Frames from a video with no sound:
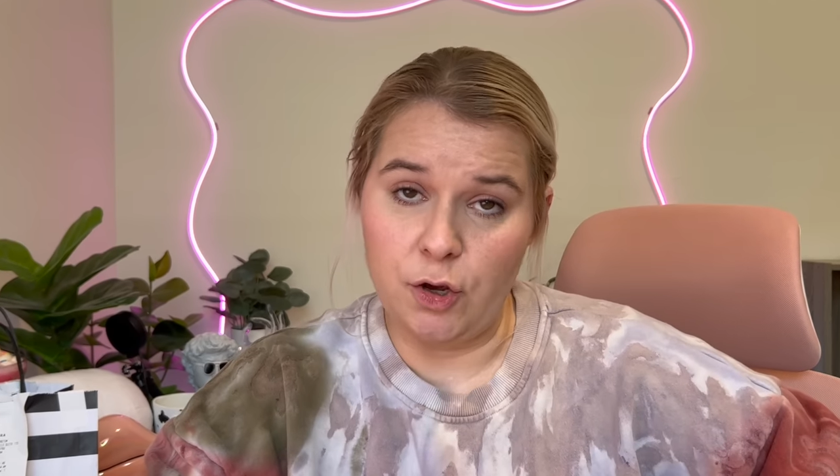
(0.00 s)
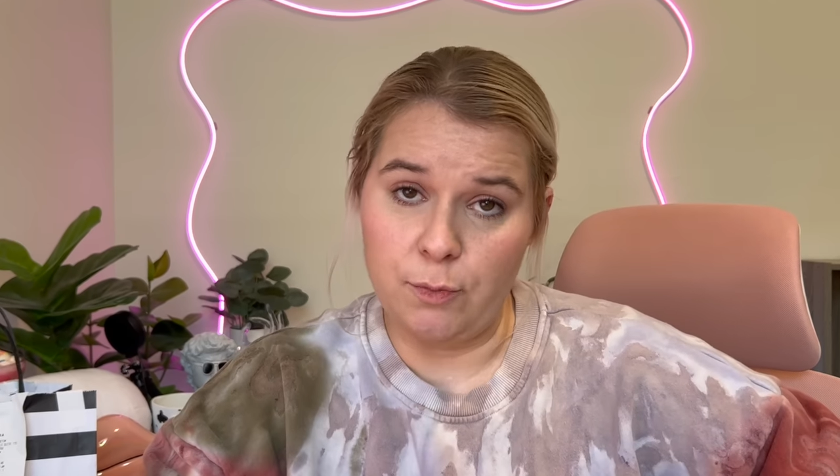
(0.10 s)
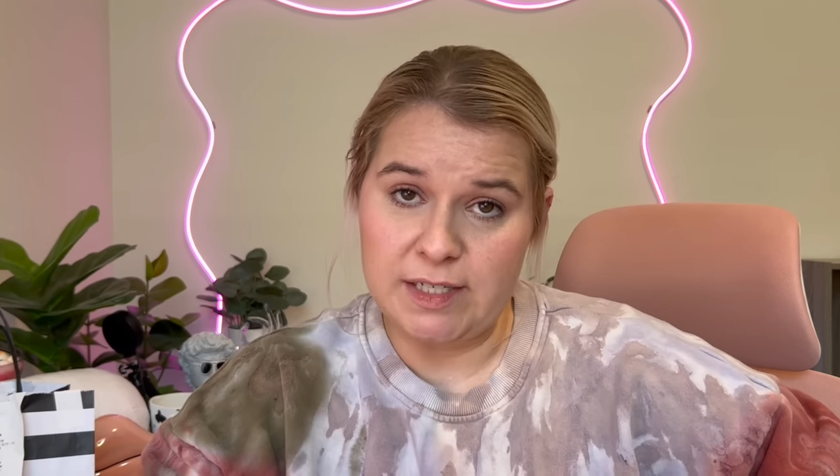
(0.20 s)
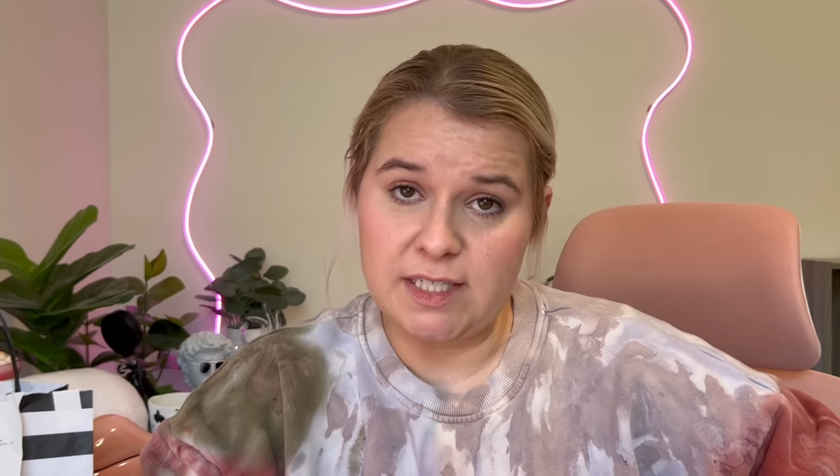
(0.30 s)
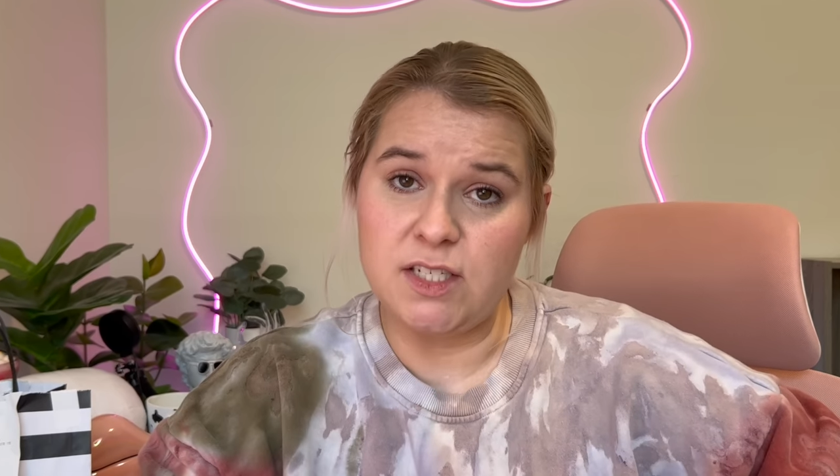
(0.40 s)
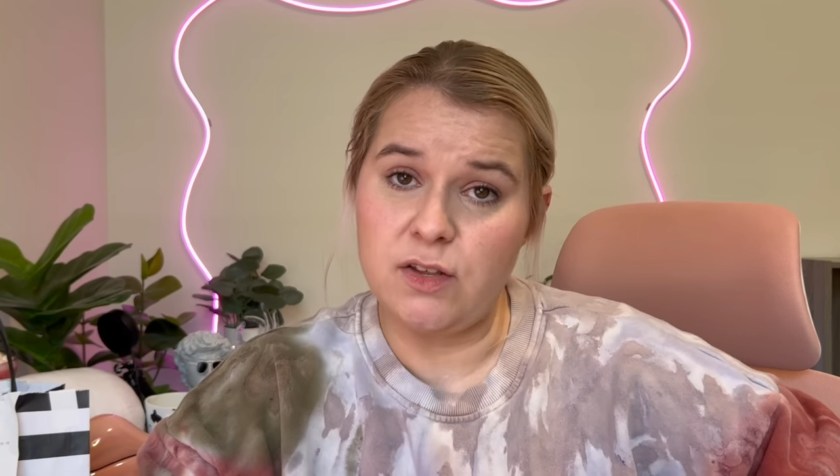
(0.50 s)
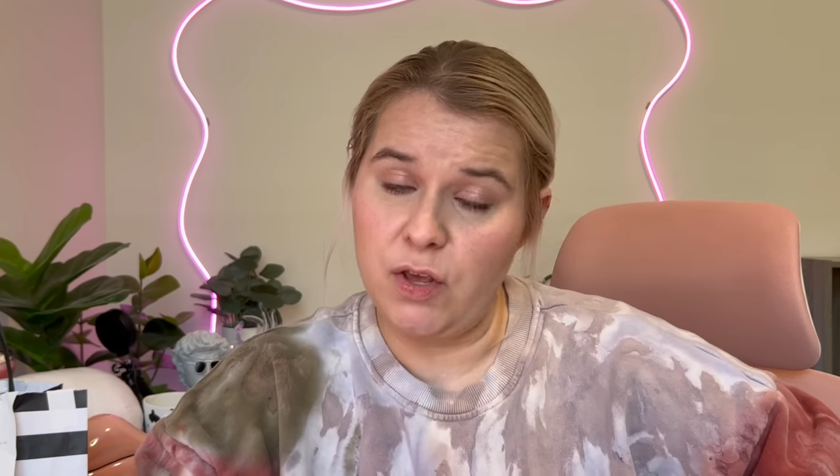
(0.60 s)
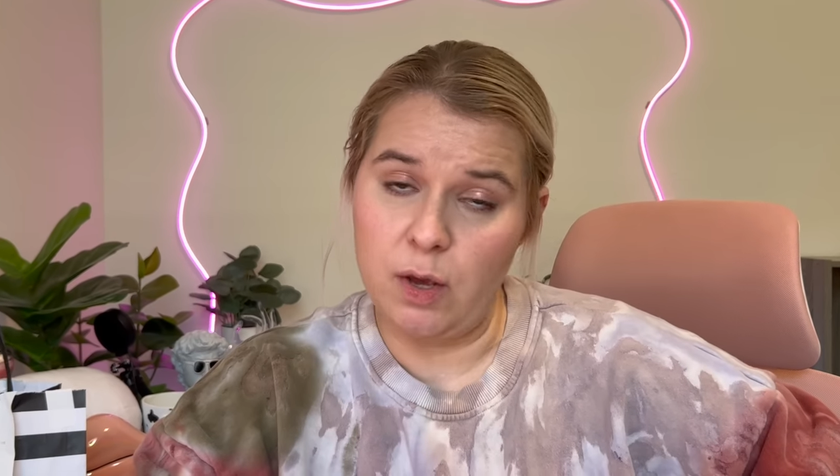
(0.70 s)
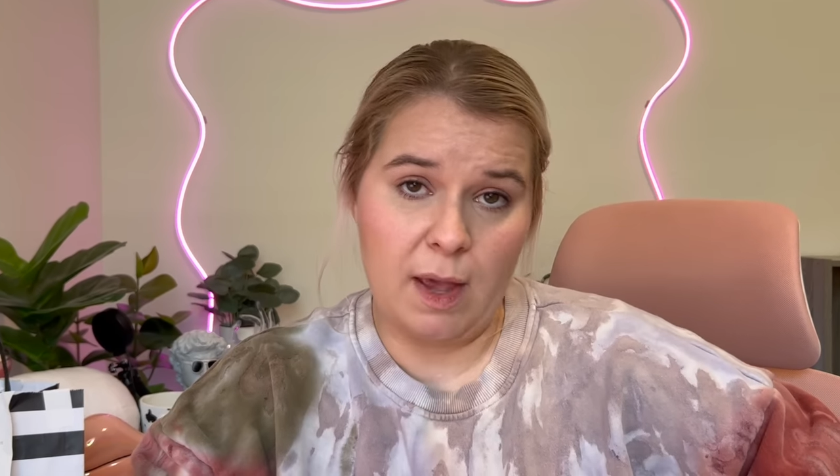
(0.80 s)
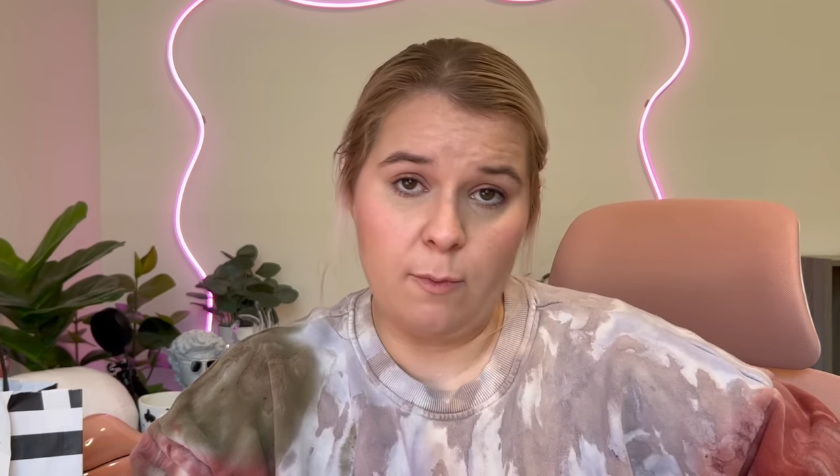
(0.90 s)
your business so that
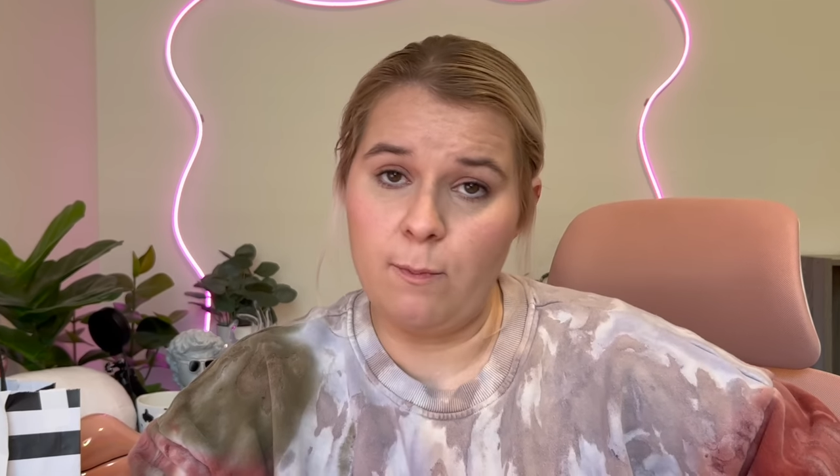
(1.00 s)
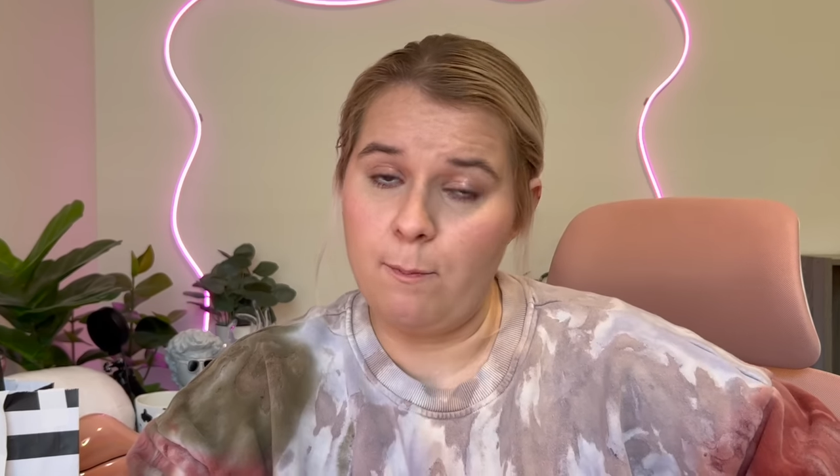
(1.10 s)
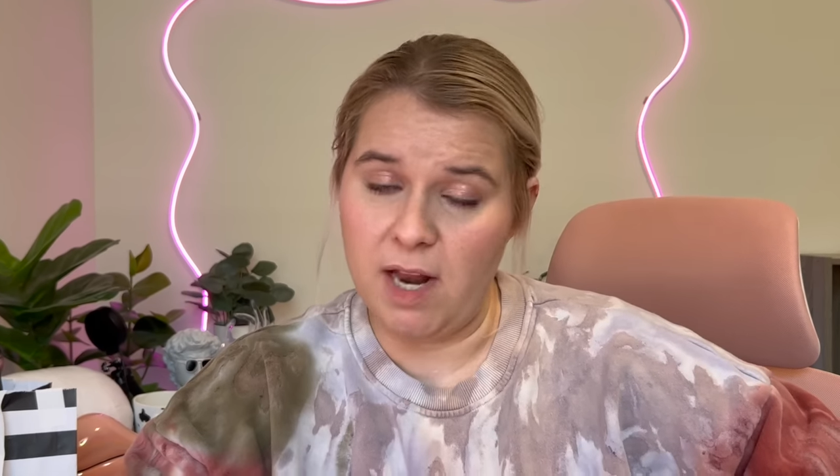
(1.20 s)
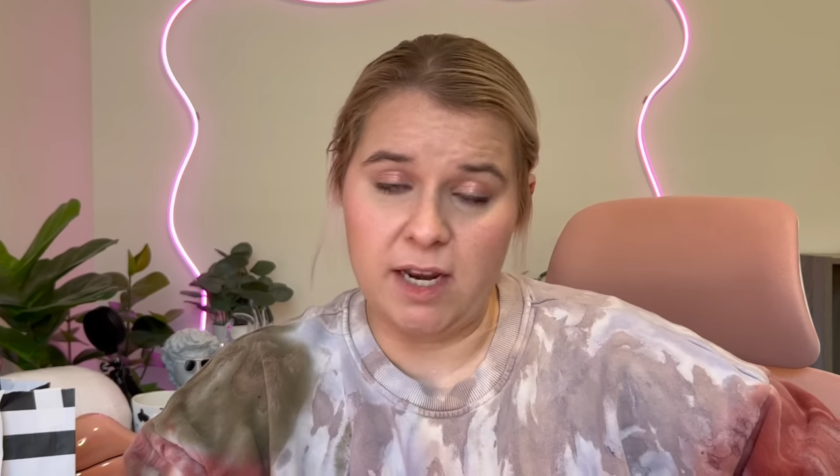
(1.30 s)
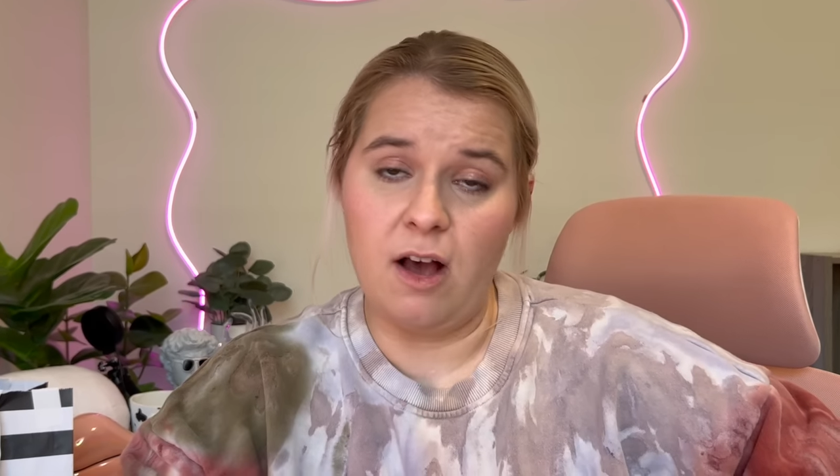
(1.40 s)
you can make more money